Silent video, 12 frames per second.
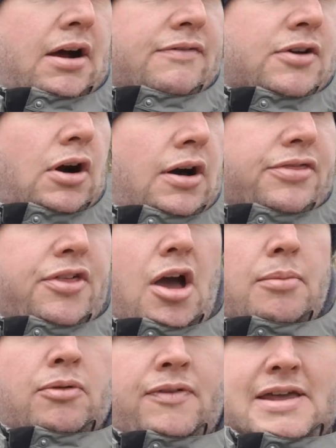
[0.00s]
I've got a
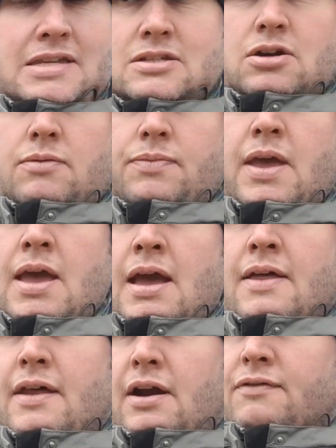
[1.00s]
thermal vest
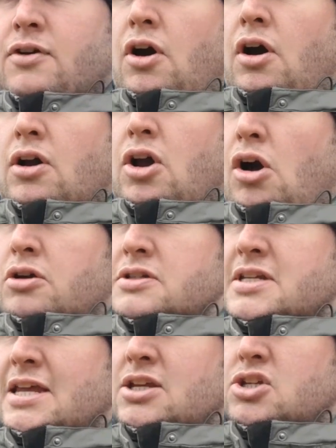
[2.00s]
on, then I've got a cotton
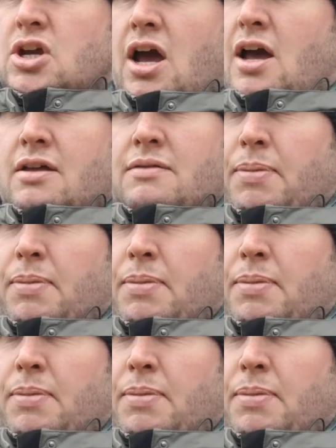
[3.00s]
t-shirt,